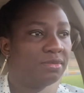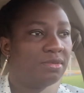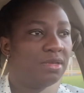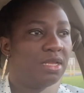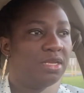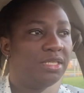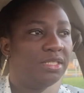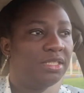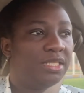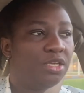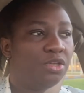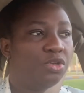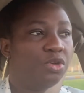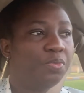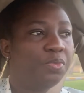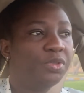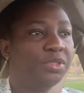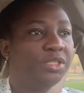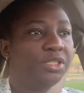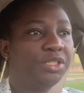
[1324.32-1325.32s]
and you take your
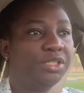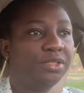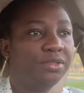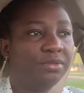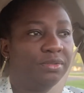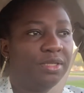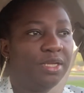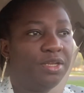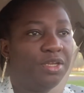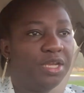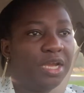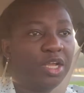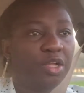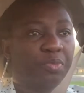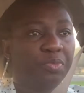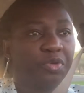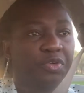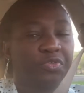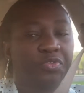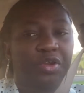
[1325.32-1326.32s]
position and you
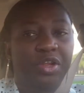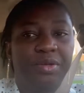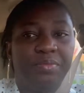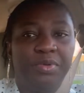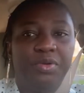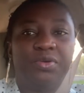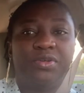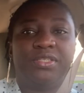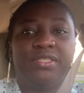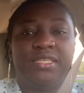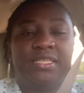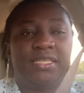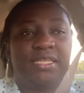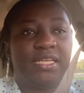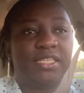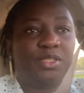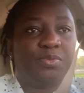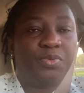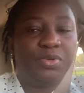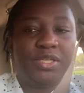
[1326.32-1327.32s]
help your friend because they
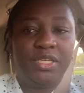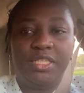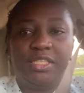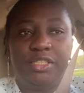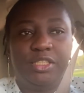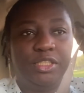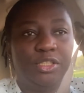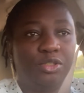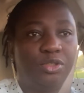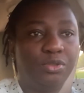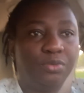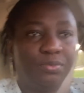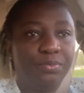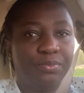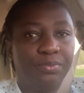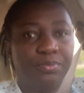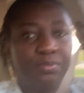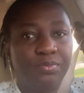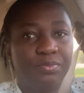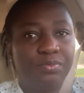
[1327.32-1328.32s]
desperately need you.
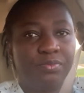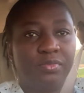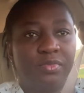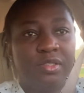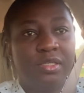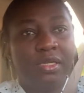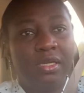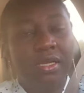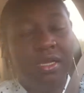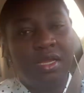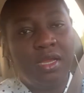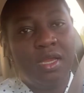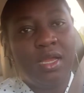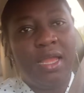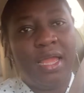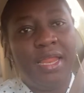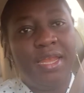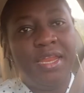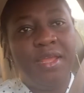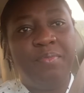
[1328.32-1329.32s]

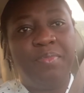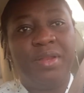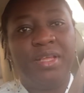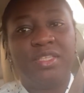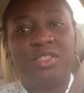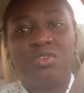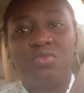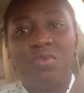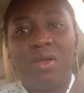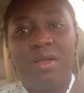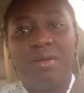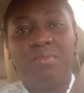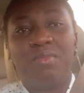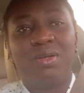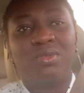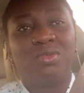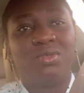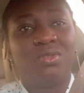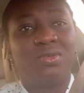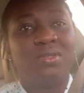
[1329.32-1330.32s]
Enablers no
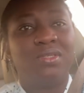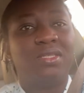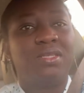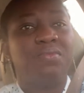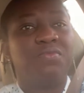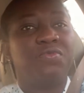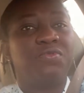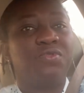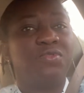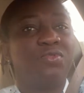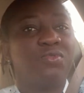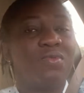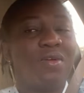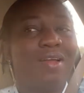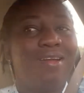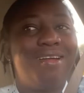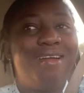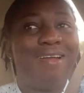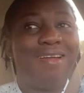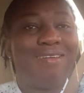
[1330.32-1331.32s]
also son some for so
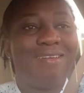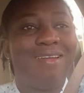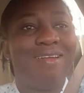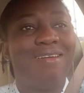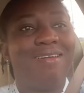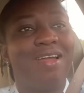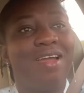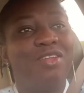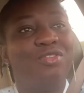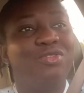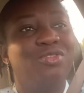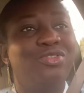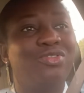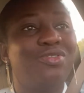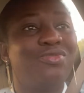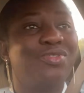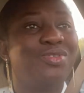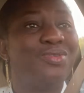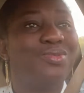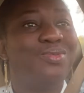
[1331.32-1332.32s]
those
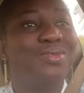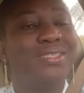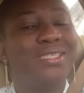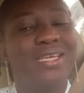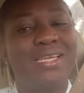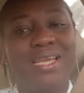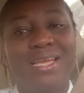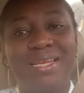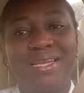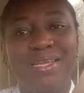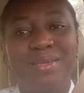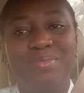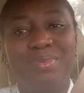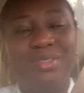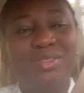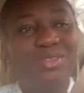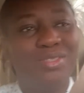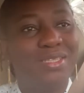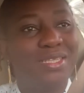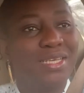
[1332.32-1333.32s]
of you who take
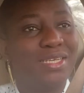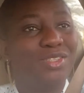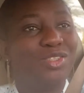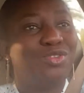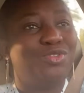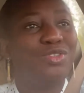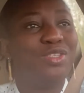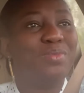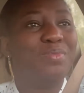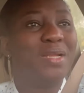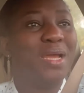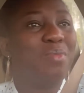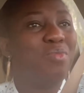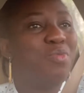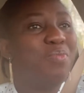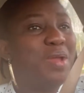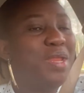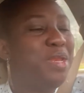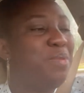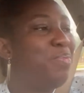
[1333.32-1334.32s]
enabling to the extreme now
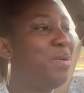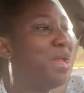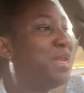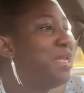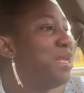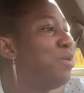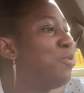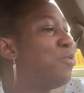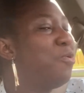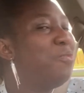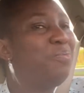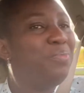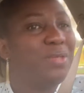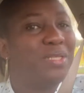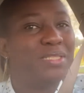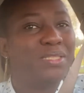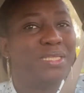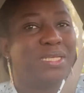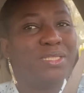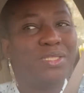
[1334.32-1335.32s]
moment the party
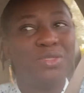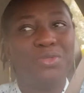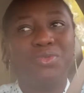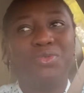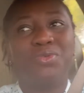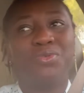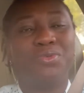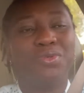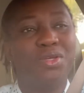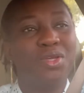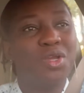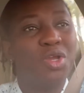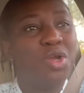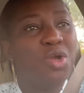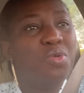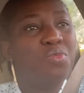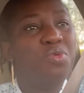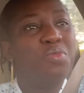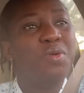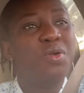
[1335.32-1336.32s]
complacent no so
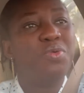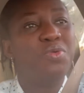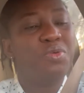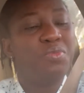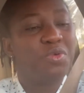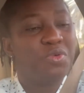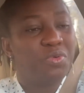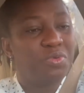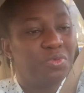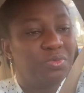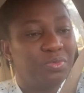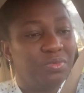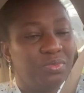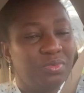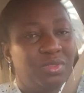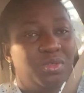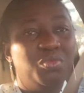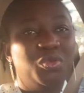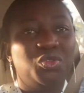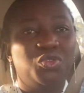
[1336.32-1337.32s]
wo be hunu mo ho
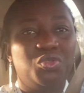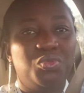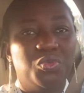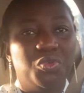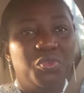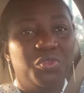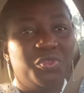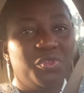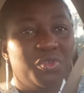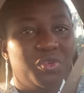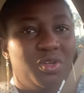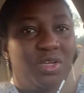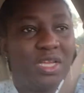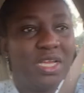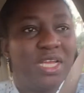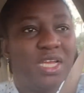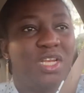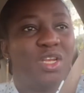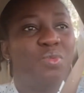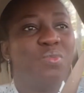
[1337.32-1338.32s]
mo tu mo ho fo
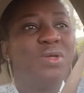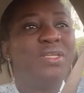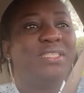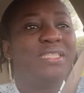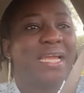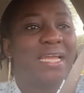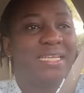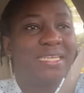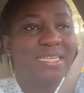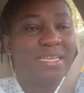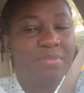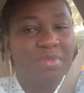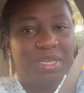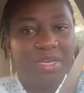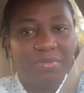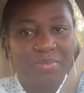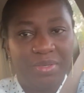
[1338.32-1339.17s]
no mo jai ne yemani